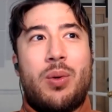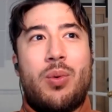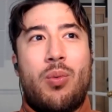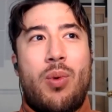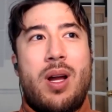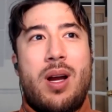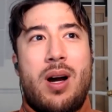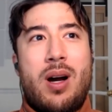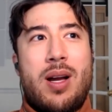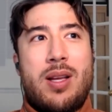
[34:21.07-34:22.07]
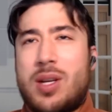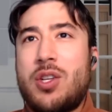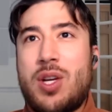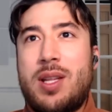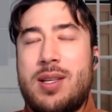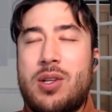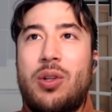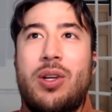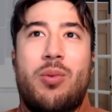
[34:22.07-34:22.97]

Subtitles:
and you touched on this earlier,